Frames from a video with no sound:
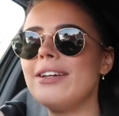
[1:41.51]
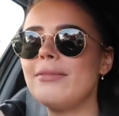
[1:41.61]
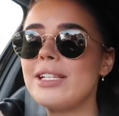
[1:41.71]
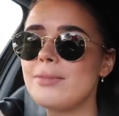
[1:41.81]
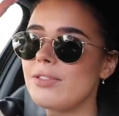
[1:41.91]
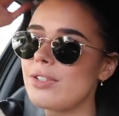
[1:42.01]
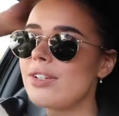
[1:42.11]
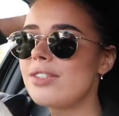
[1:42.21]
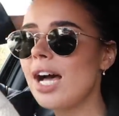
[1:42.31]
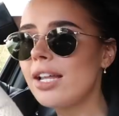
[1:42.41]
It makes me feel
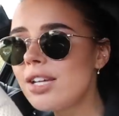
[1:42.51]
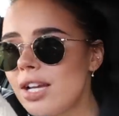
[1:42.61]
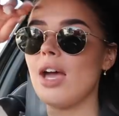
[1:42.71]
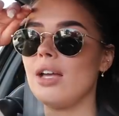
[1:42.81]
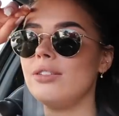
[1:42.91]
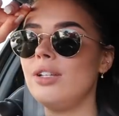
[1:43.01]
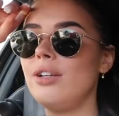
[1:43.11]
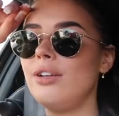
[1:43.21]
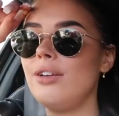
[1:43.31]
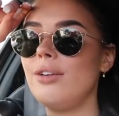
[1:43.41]
so sad. Yeah,
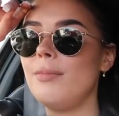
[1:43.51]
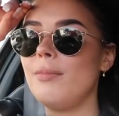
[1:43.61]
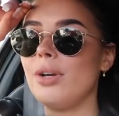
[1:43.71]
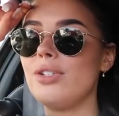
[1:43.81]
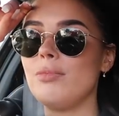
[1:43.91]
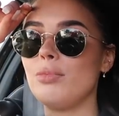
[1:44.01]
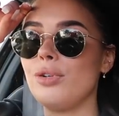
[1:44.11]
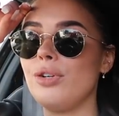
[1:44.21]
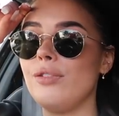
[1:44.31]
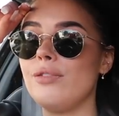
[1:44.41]
much
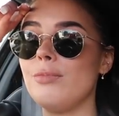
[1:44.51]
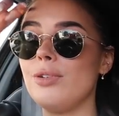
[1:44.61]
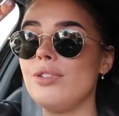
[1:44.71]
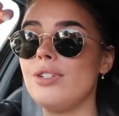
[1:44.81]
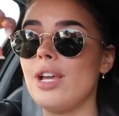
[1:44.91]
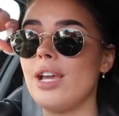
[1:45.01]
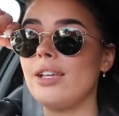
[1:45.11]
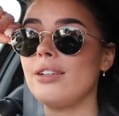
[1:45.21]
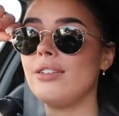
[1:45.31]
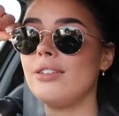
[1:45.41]
improved mood
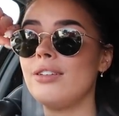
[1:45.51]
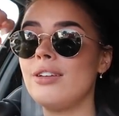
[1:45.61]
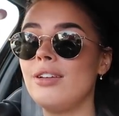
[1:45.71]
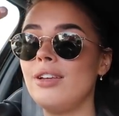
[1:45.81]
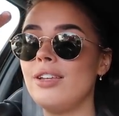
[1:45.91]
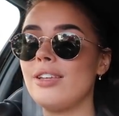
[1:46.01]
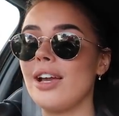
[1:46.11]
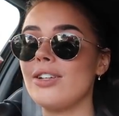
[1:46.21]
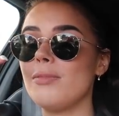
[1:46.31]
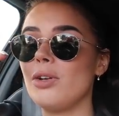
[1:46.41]
today
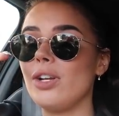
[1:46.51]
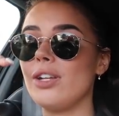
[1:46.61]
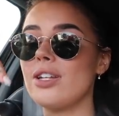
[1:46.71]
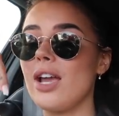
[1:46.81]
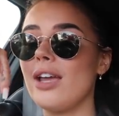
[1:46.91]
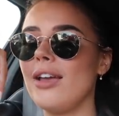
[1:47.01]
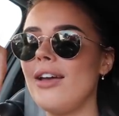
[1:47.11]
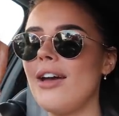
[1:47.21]
catching me on a good day.